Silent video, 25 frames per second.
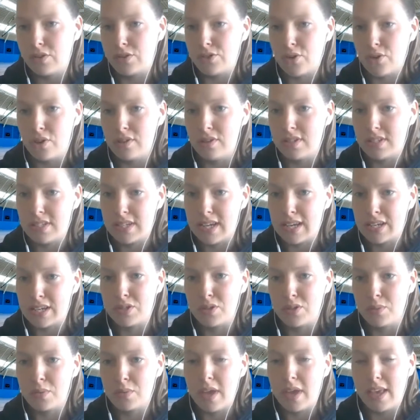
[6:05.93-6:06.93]
Scotland's
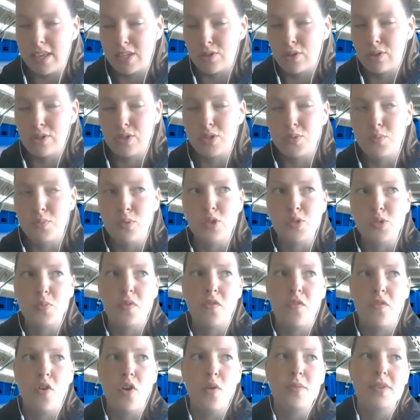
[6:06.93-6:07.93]
Scotland Sports
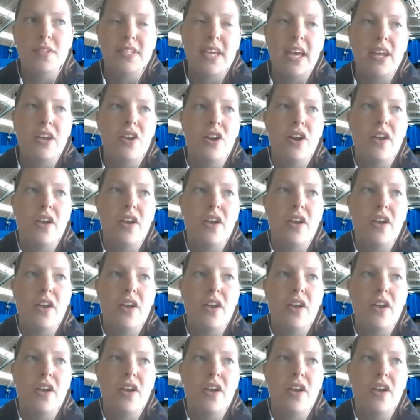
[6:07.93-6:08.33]
Performance Centre,